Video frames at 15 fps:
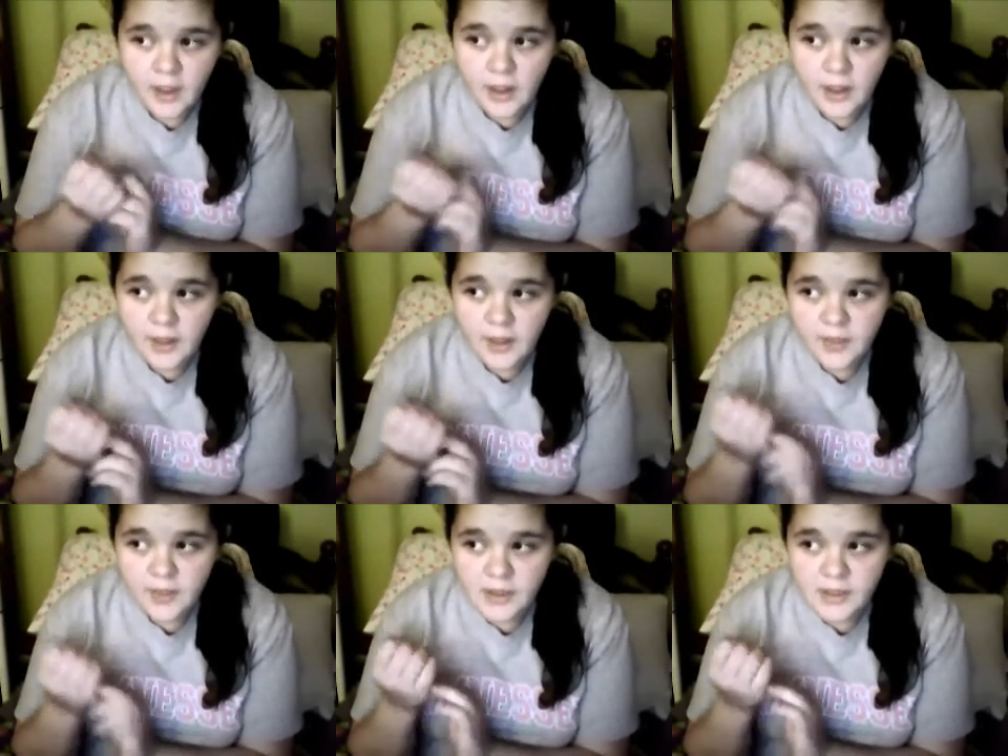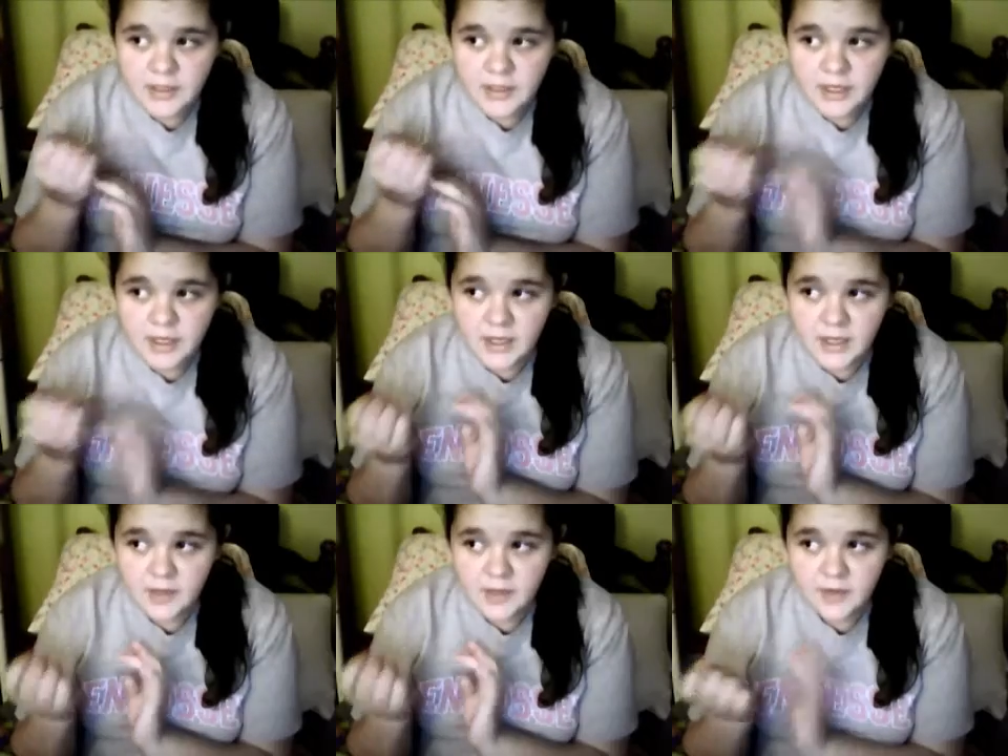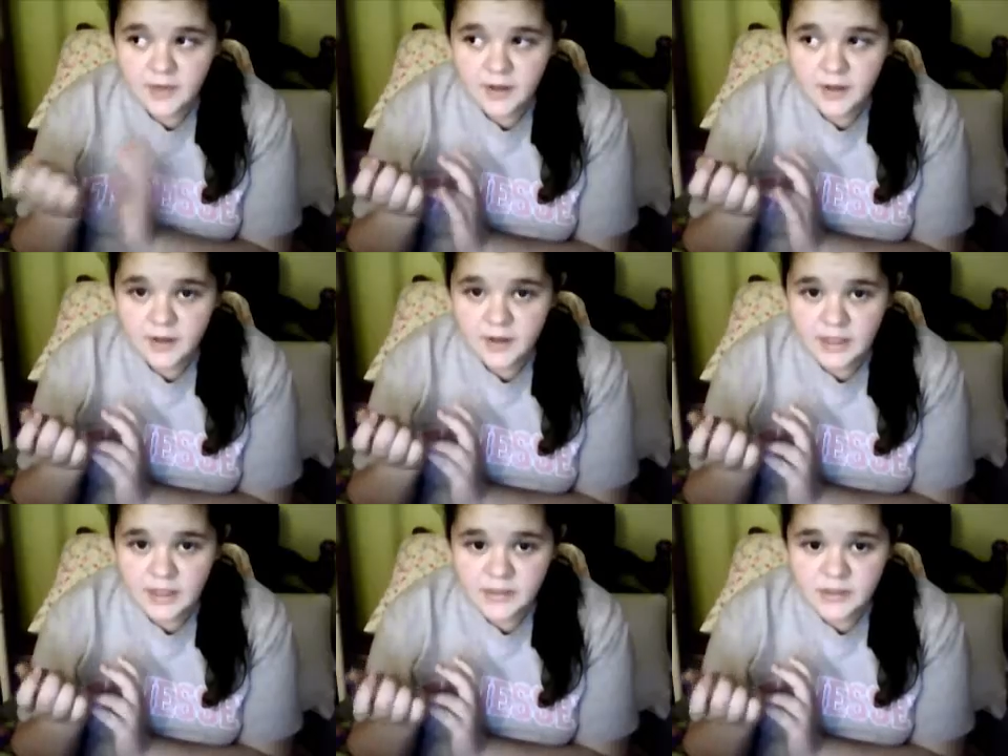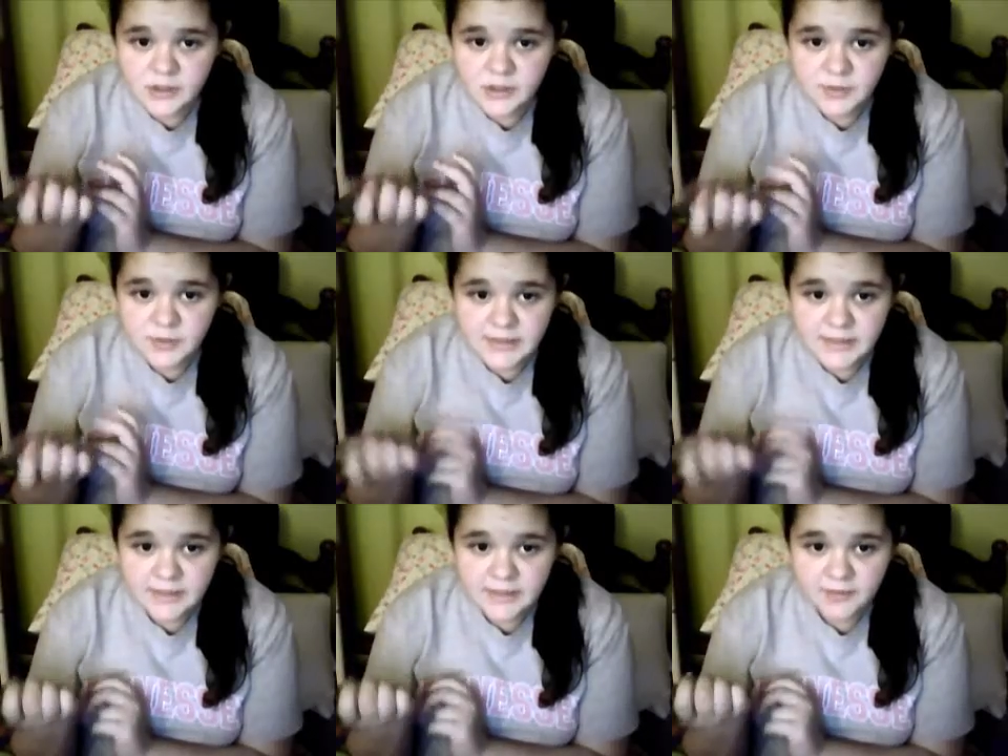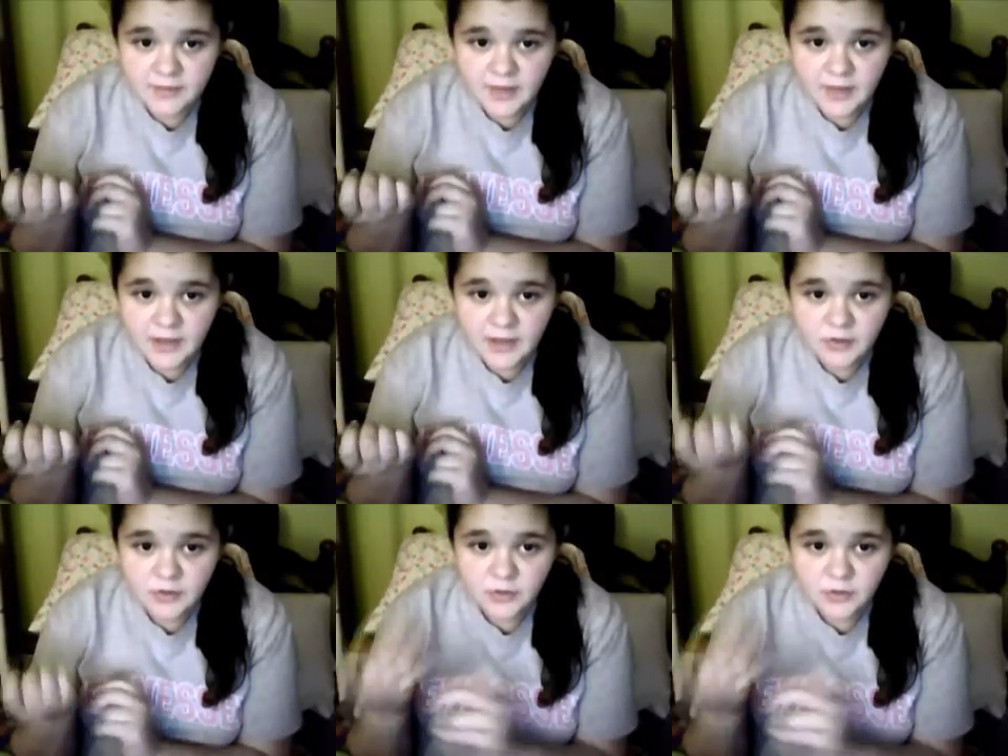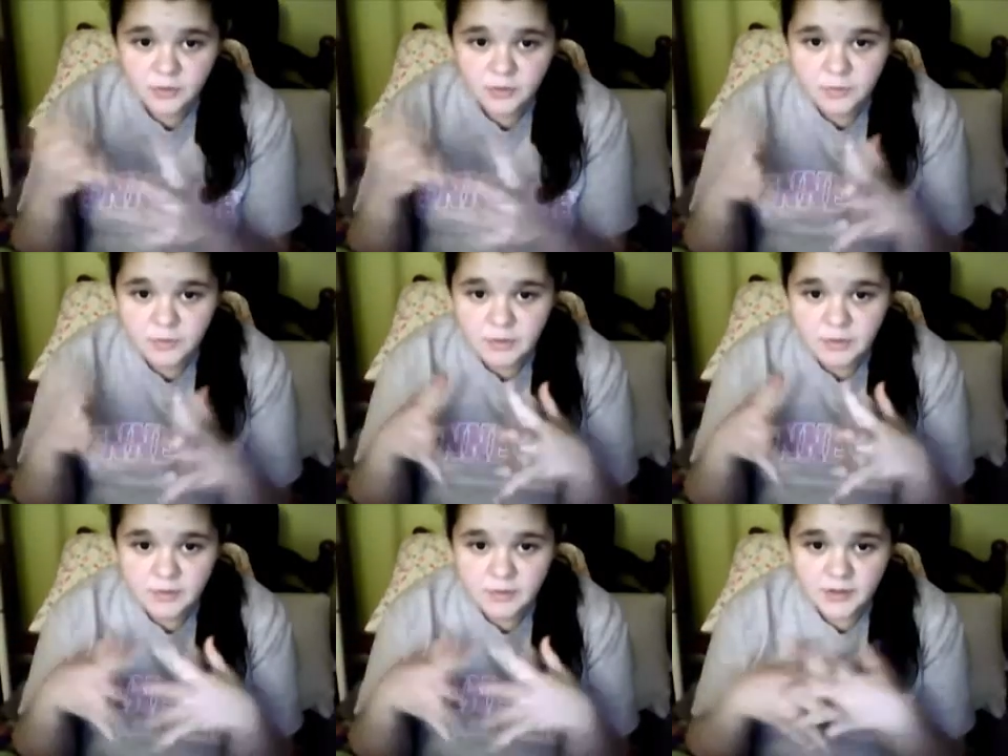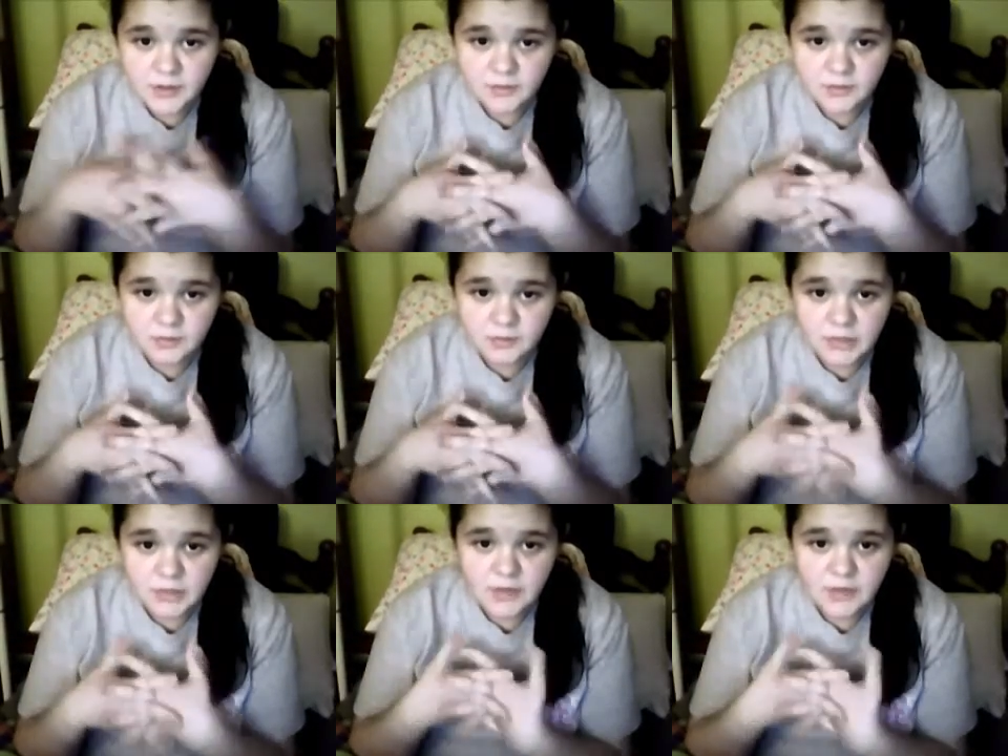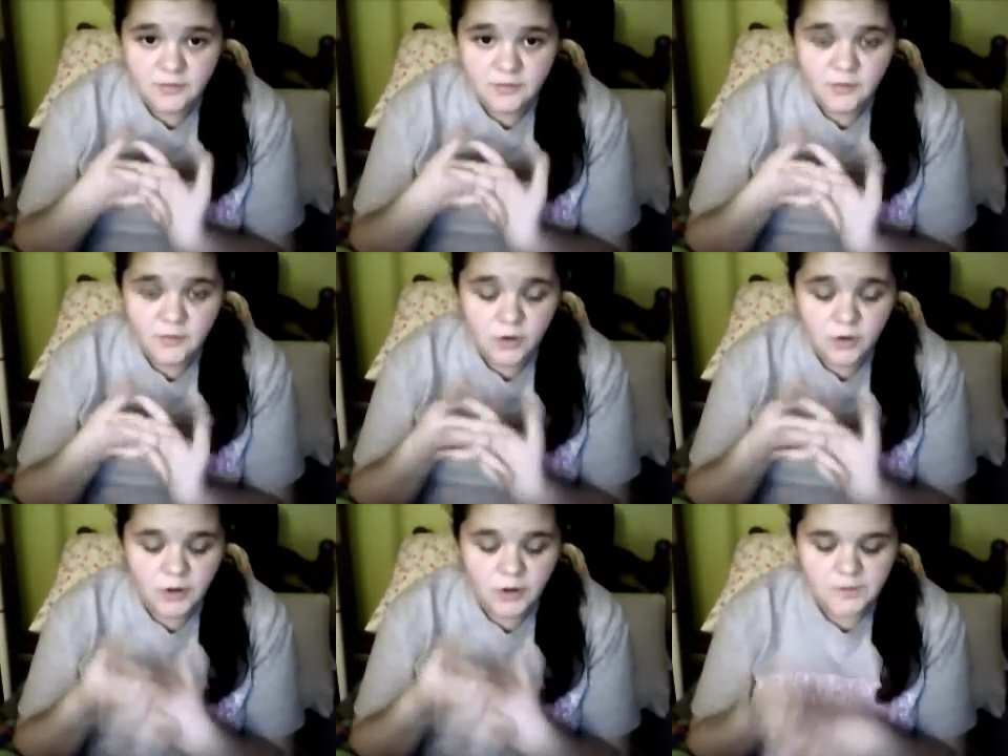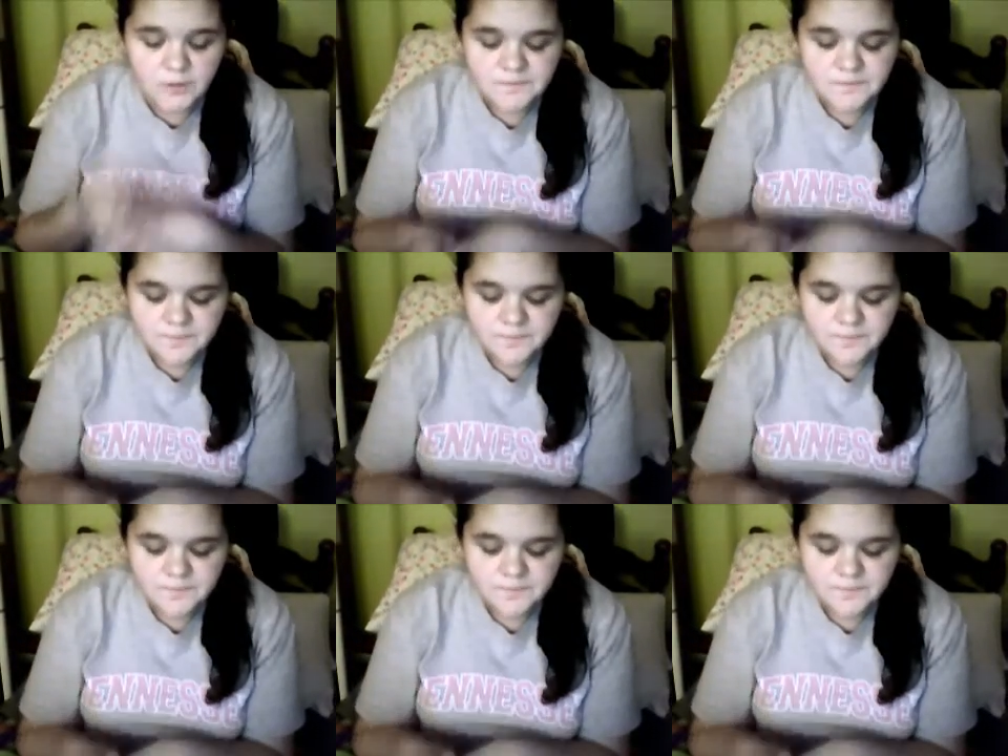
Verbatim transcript: and then take the next two weeks after that to be putting the room together for her.